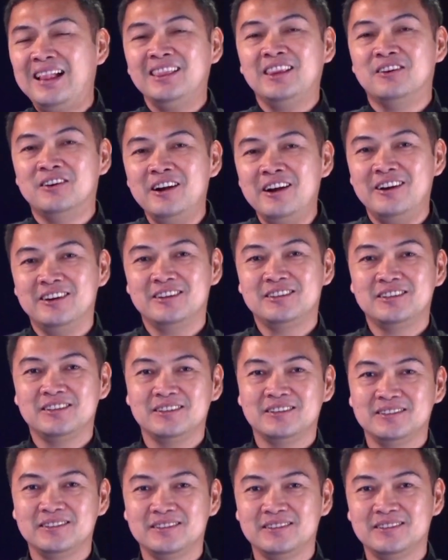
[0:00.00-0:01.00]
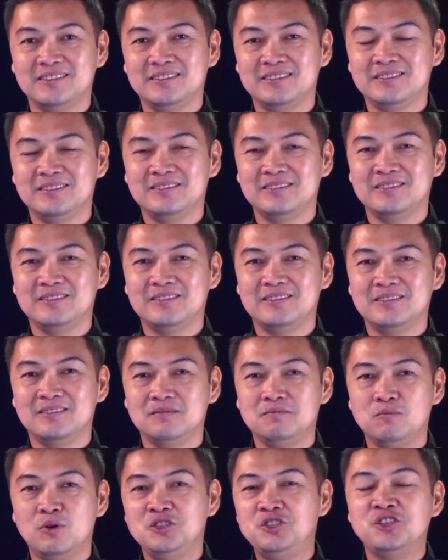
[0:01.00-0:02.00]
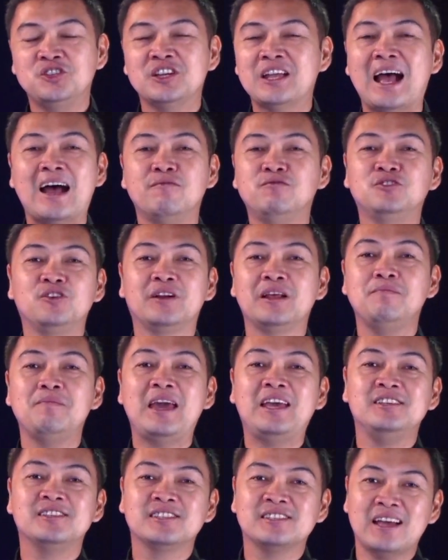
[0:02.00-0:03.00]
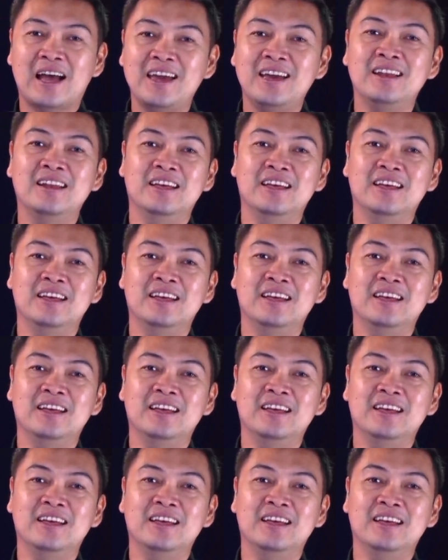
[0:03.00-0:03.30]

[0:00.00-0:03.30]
I felt hurt. But you just have to remain